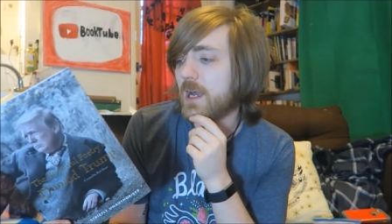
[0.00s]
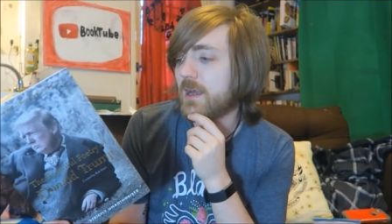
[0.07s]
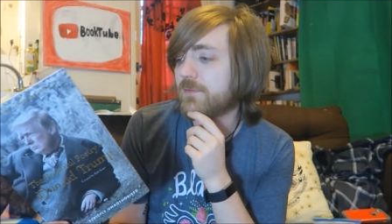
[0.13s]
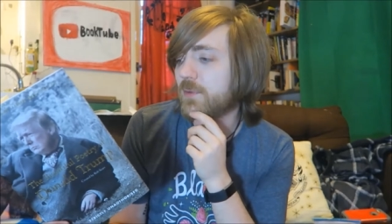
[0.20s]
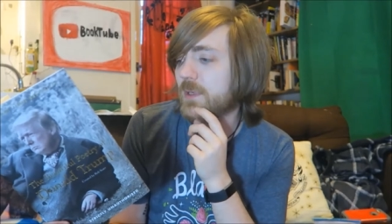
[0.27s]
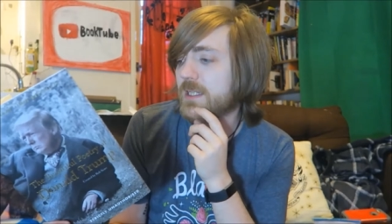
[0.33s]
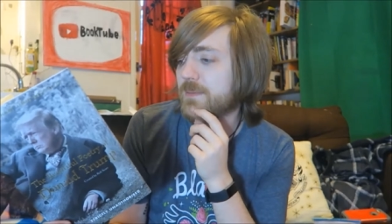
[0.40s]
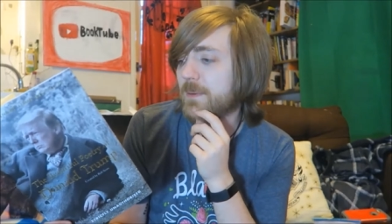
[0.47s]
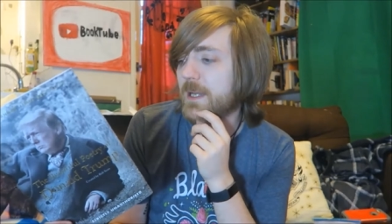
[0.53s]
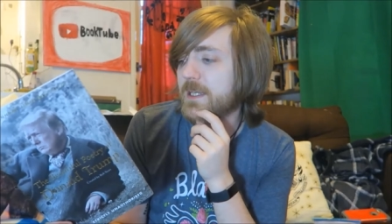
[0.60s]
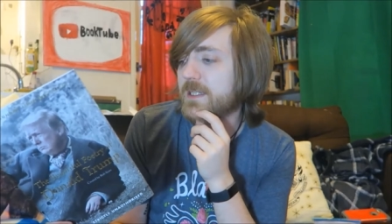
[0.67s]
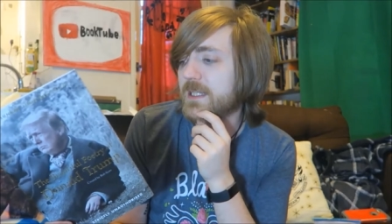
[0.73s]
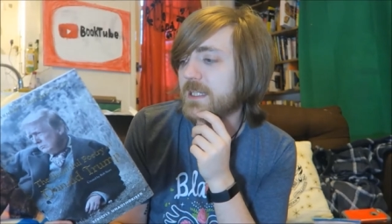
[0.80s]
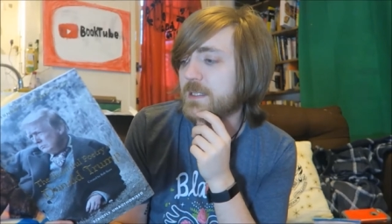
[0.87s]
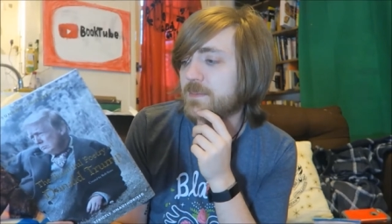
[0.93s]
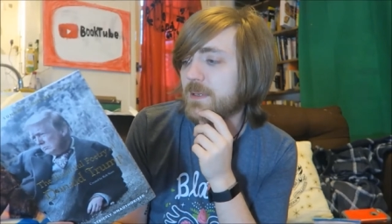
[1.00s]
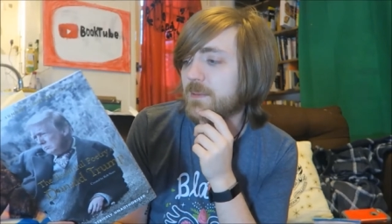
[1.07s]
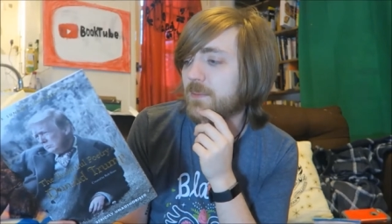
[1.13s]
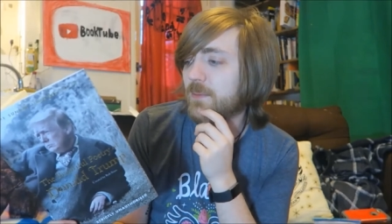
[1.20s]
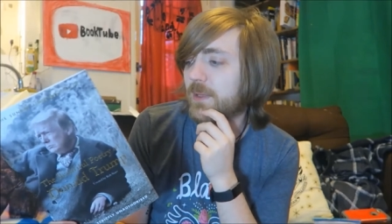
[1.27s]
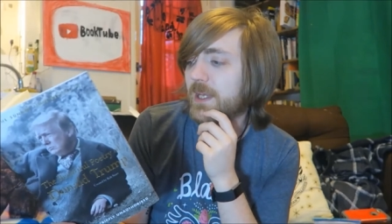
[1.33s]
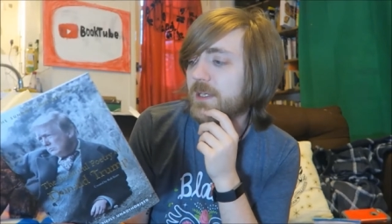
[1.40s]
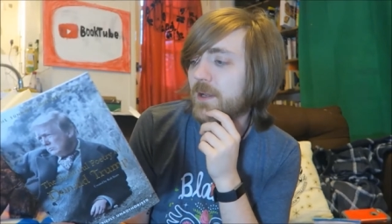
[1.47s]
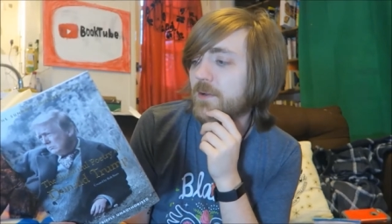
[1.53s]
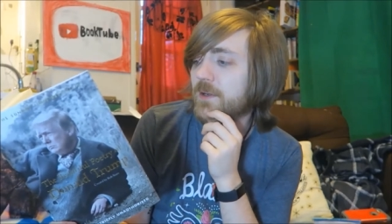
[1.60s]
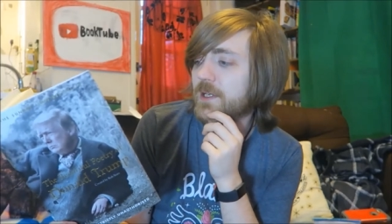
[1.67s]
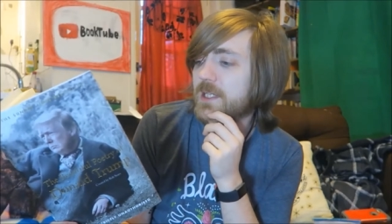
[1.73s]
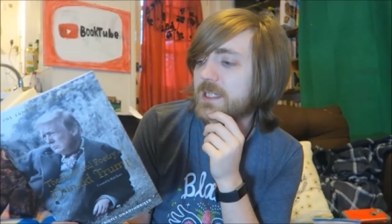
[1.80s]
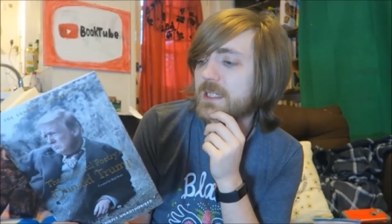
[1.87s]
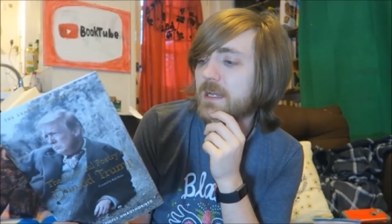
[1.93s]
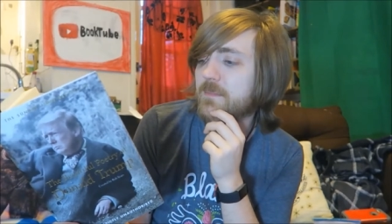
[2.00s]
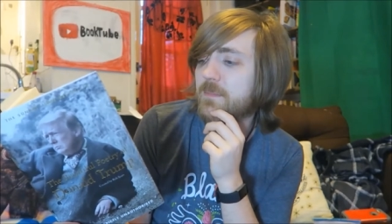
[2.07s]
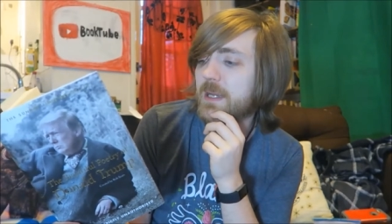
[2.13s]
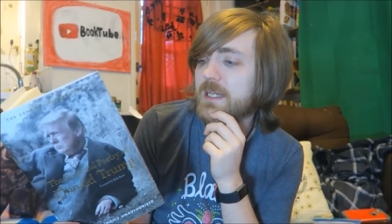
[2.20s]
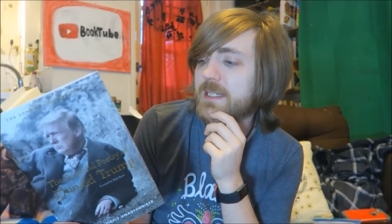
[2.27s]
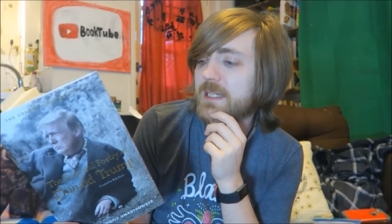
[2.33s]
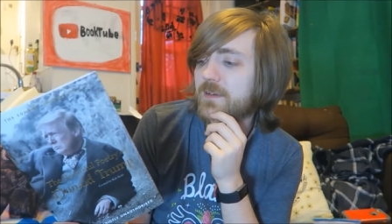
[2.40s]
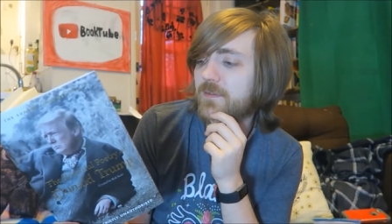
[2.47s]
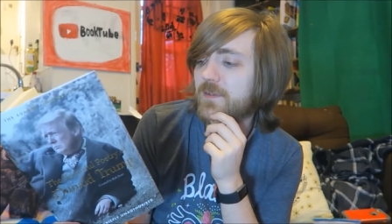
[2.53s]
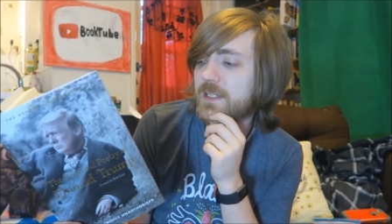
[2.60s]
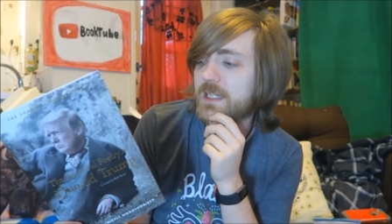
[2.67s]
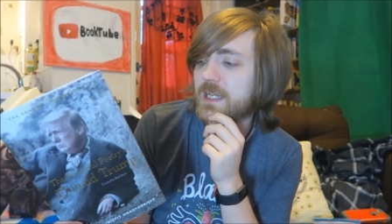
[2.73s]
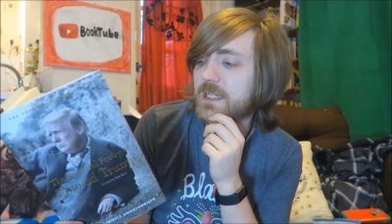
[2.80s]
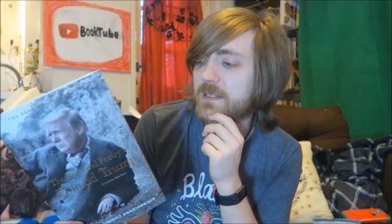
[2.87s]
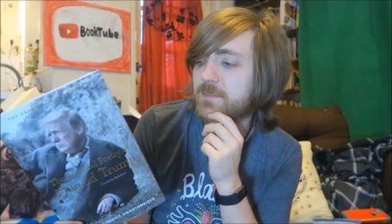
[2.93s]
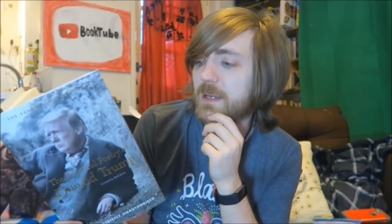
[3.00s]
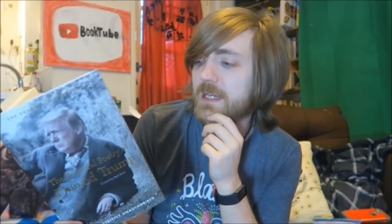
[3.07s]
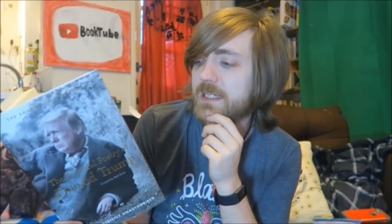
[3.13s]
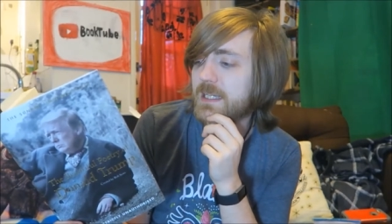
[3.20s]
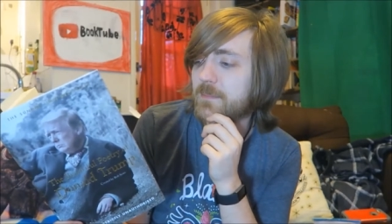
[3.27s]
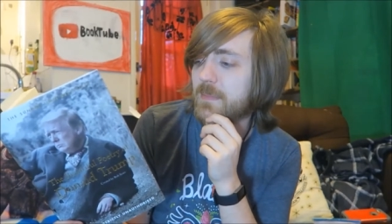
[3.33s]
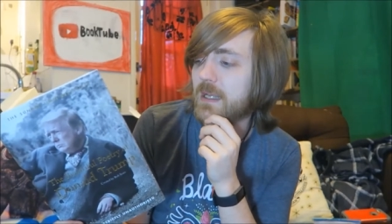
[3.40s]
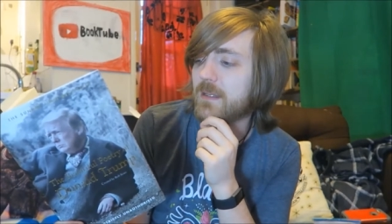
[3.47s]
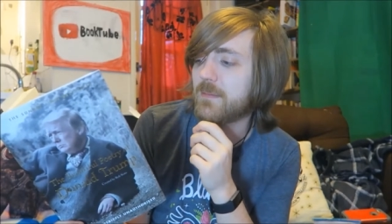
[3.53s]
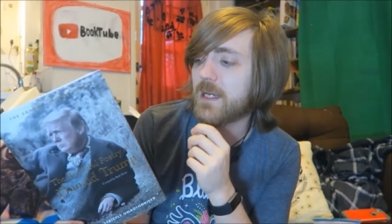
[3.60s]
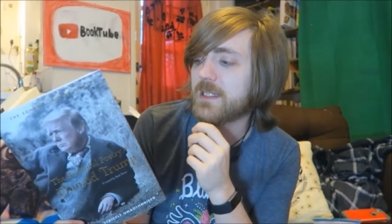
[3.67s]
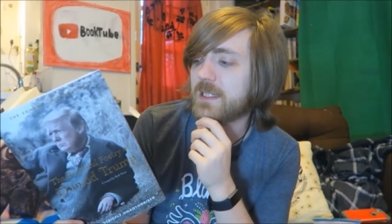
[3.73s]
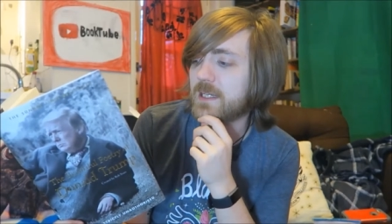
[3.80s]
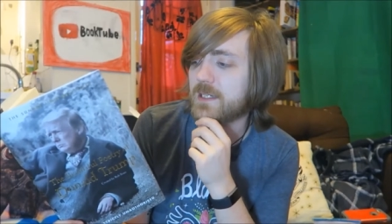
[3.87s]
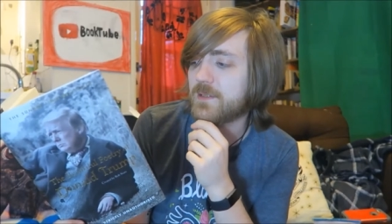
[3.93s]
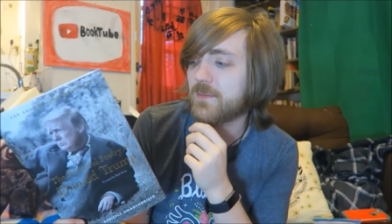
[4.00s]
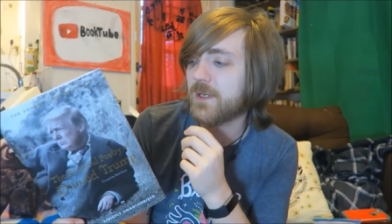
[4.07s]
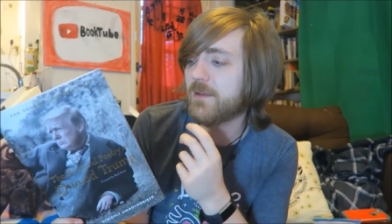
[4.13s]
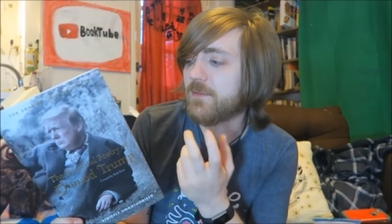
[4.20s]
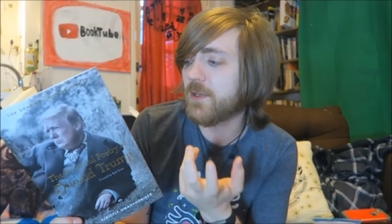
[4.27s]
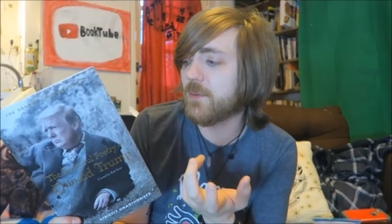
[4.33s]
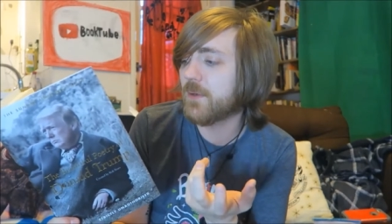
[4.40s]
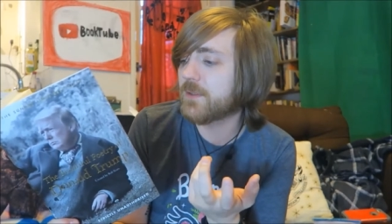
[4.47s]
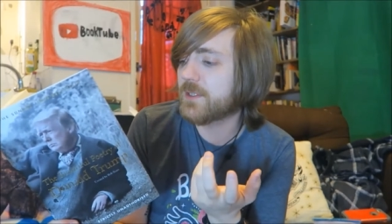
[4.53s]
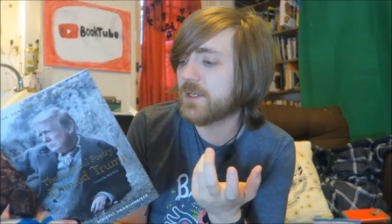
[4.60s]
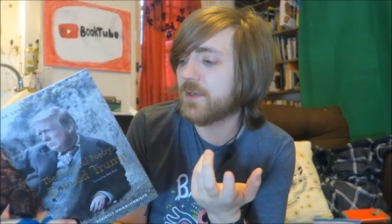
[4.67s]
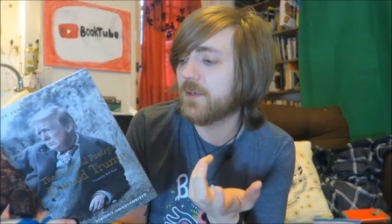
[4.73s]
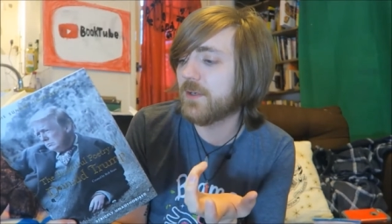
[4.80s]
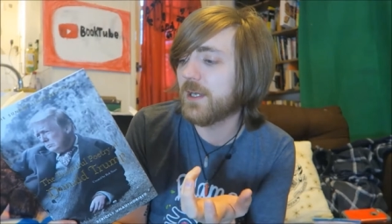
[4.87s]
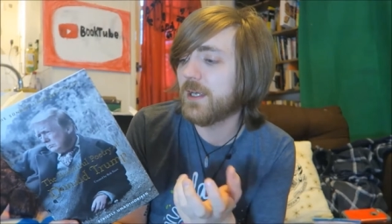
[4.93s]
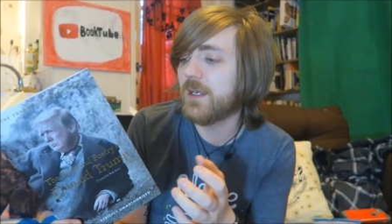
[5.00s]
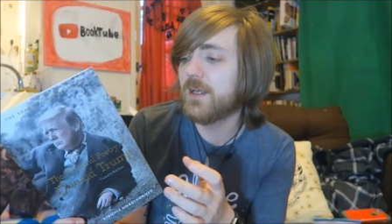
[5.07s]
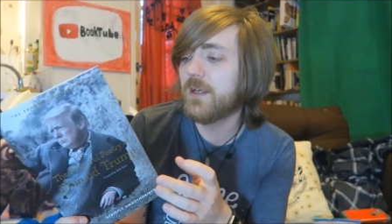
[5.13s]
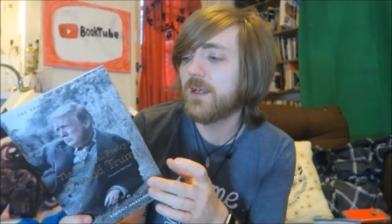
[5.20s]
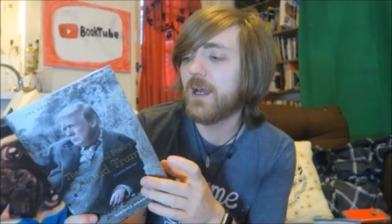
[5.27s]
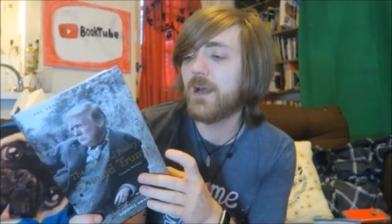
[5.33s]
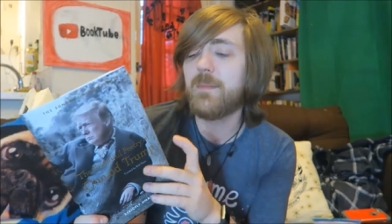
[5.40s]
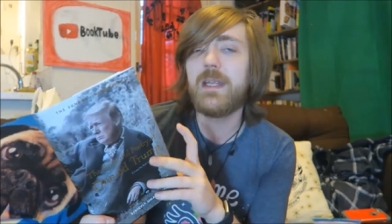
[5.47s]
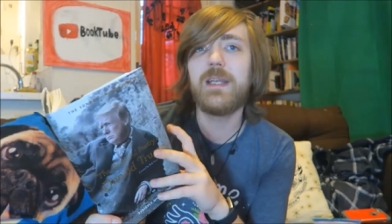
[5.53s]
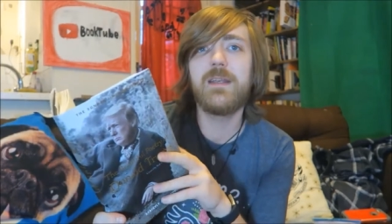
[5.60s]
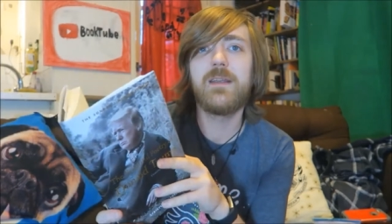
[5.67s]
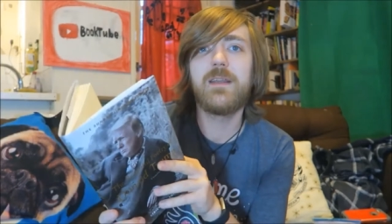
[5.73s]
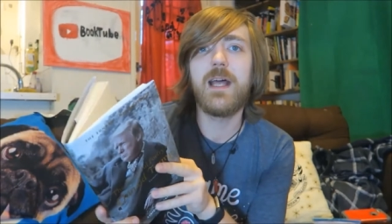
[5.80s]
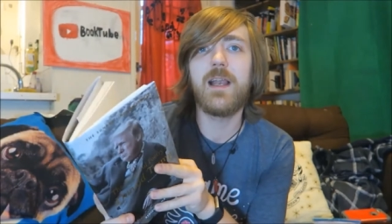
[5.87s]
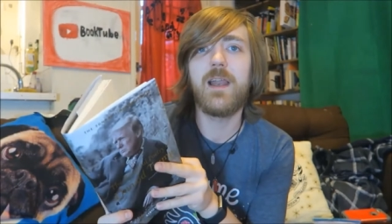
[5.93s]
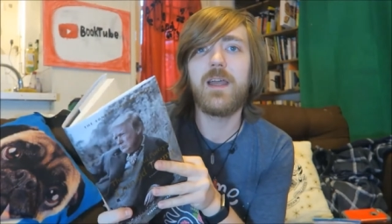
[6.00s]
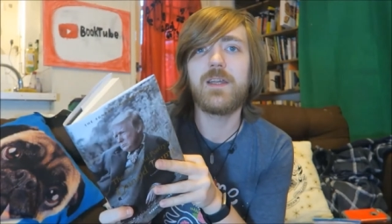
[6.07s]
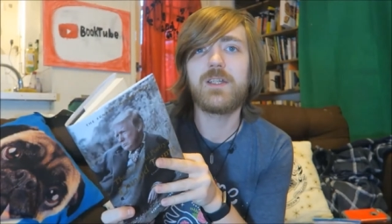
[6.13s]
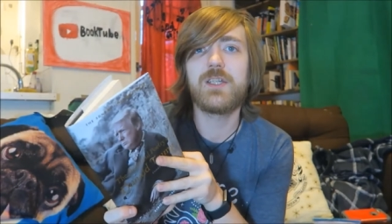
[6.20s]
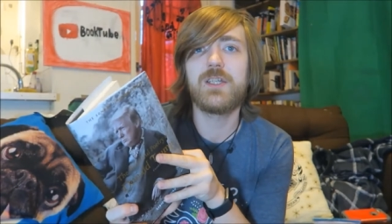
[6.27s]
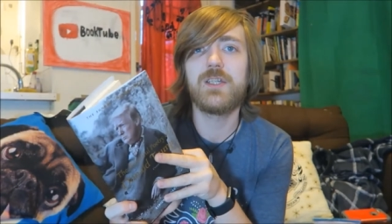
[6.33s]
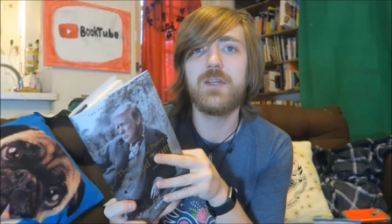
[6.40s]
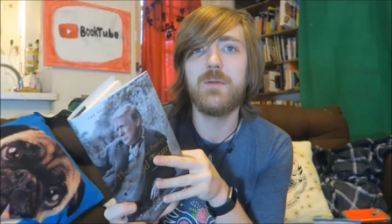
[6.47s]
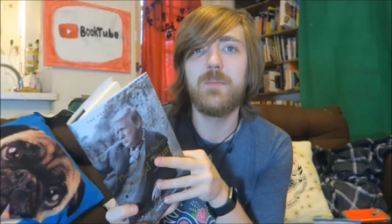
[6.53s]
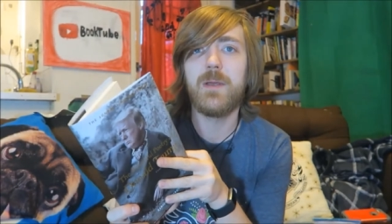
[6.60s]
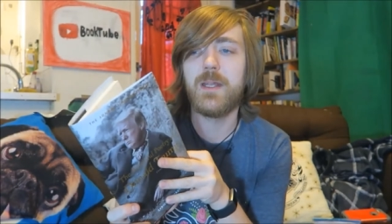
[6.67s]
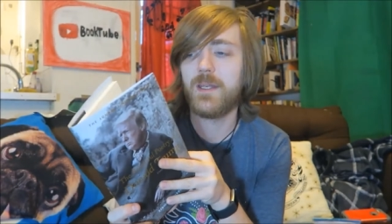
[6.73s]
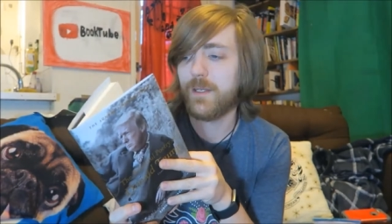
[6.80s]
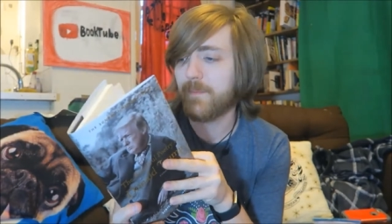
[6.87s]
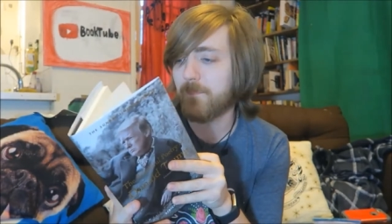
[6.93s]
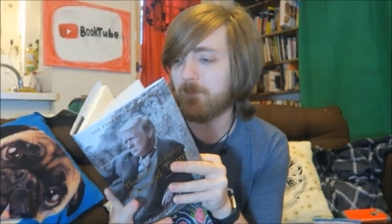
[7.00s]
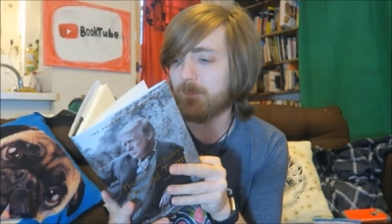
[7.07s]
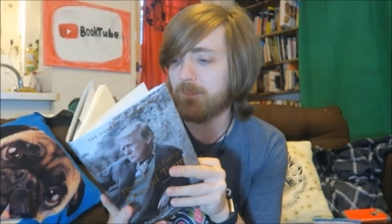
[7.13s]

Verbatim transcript: I have to explain to these people, they don't understand basic physics, basic mathematics, whatever you want to call it. I mean, they're like stupid.